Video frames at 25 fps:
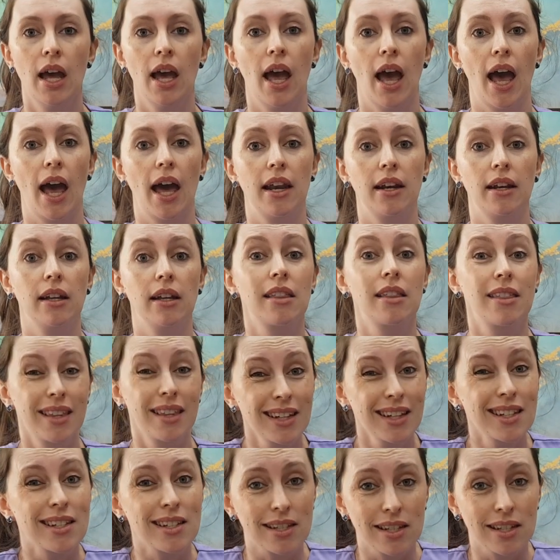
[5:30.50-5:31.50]
And it
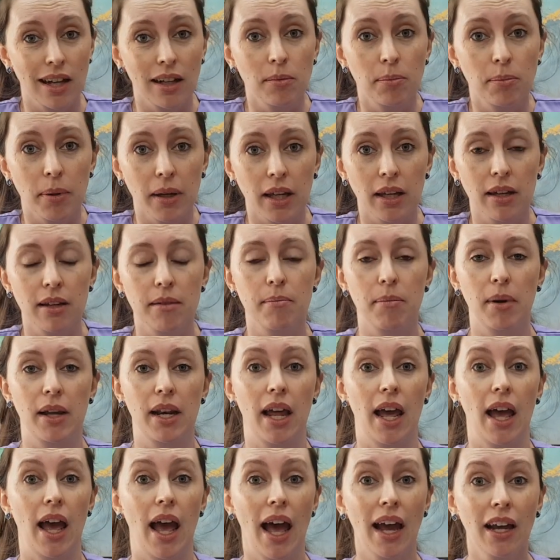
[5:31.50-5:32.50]
thinks it's helping, but
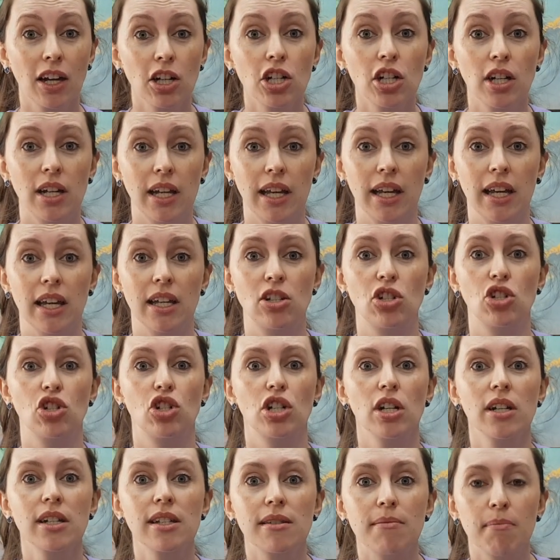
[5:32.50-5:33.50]
actually it's
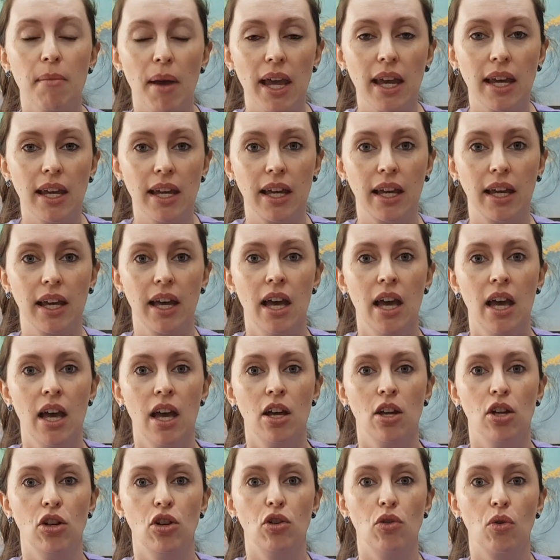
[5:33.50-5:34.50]
just making
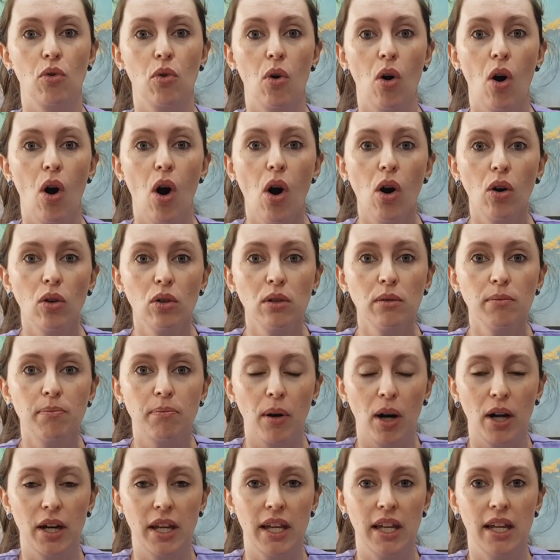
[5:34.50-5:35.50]
your whole
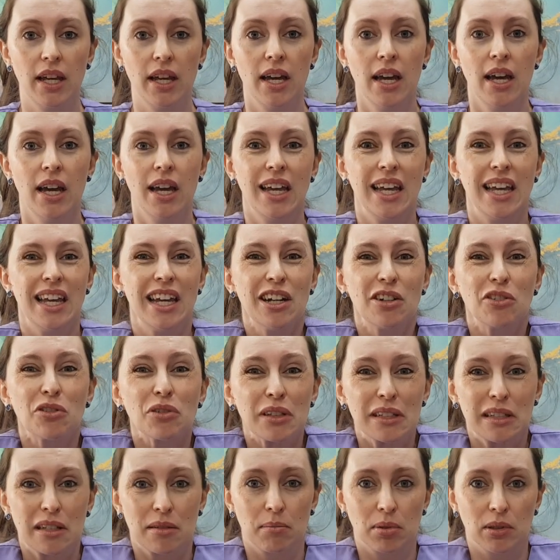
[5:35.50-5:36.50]
body
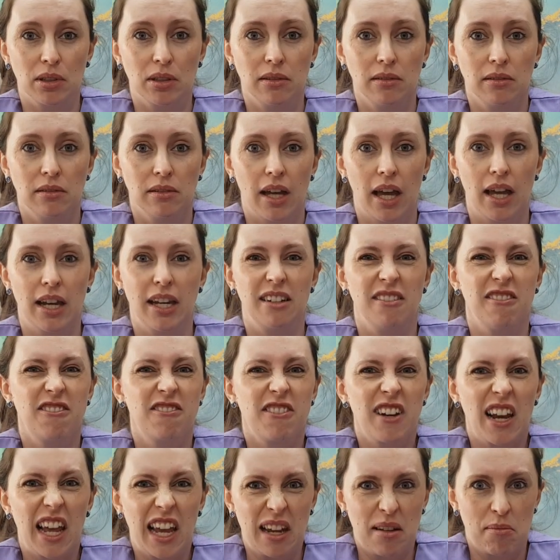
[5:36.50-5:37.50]
irritable and
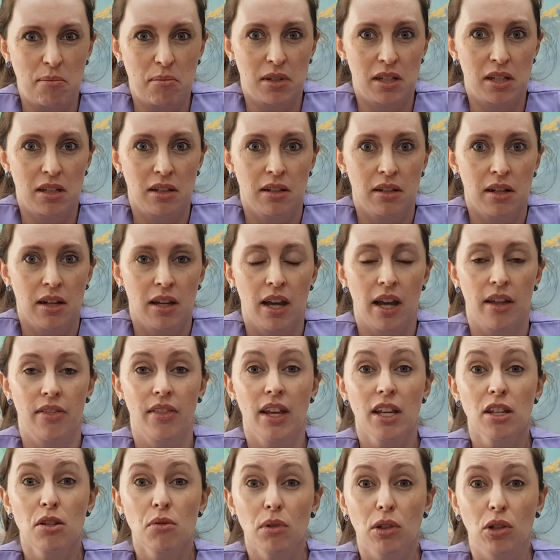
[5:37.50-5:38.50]
inflamed. And
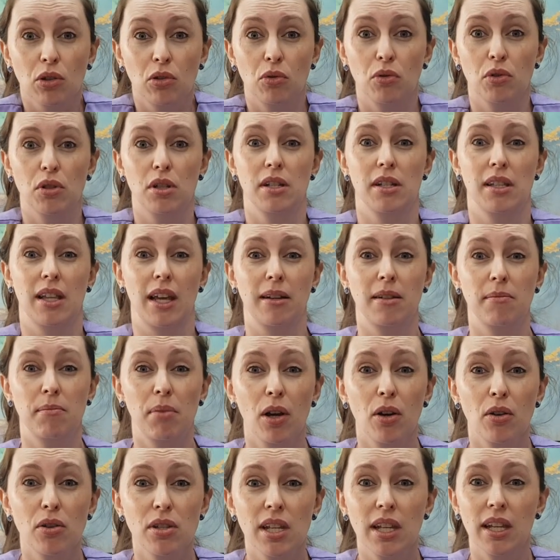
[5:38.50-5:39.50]
that's what causes that
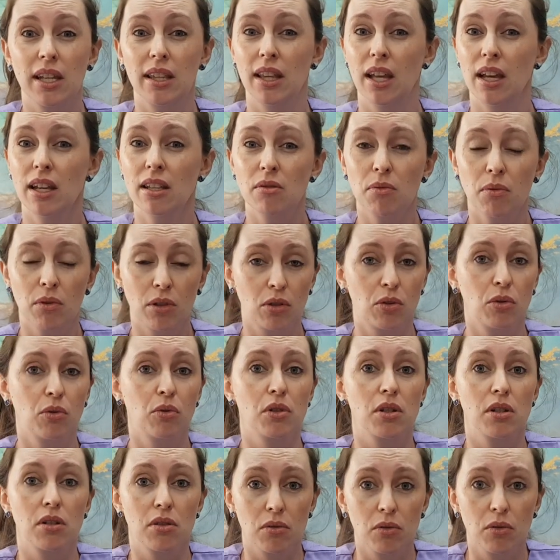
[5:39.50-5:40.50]
bloating, and that's what
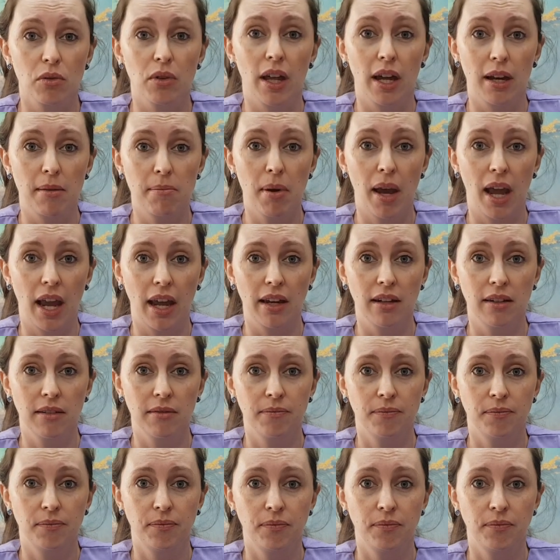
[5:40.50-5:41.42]
causes all that pain.